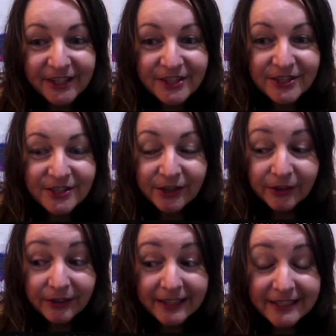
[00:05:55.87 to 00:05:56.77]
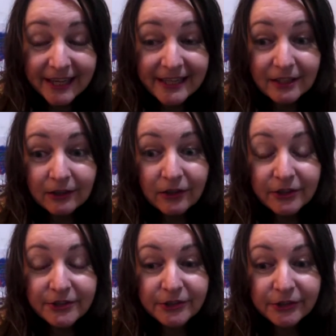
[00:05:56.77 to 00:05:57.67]
So it takes a
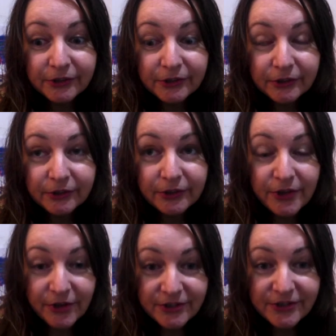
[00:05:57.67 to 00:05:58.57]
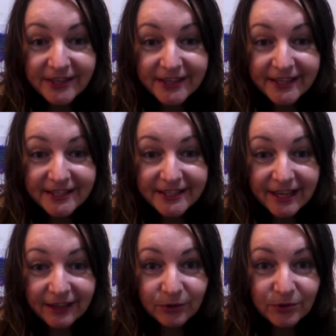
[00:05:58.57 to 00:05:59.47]
lot to nurture this,
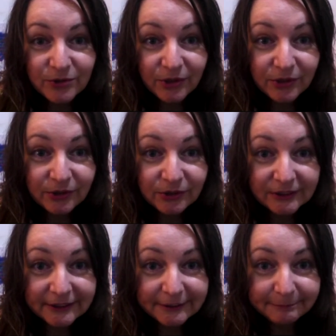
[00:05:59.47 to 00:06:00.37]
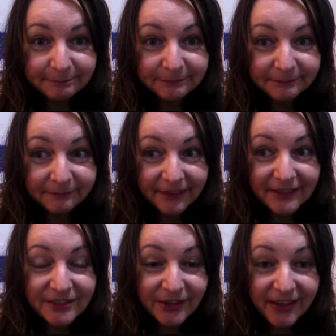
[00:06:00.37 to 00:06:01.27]
and also
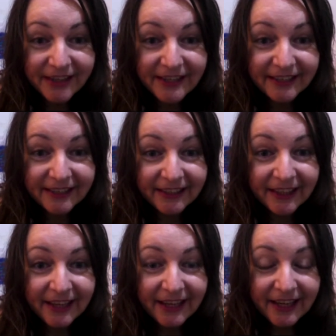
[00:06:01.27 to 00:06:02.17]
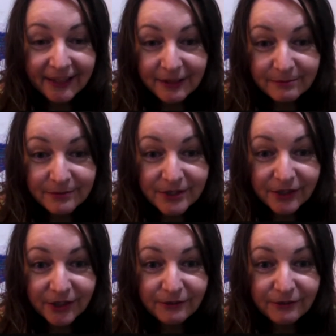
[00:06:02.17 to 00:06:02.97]
so that it can serve